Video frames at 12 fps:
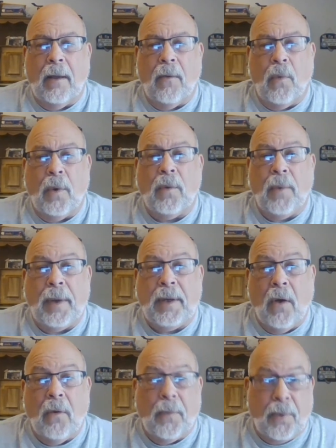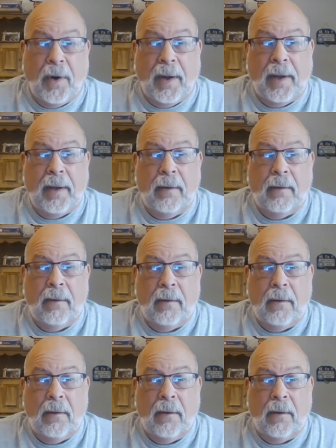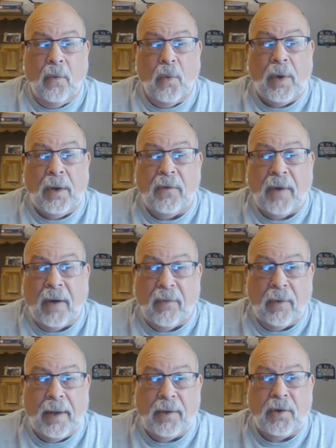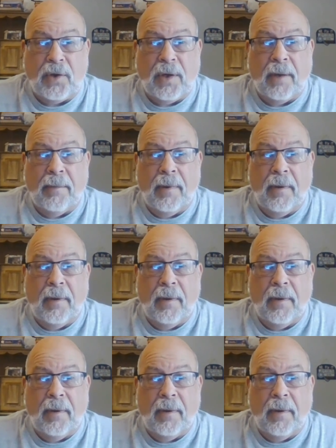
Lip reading: When we don't pray, we lose our relationship.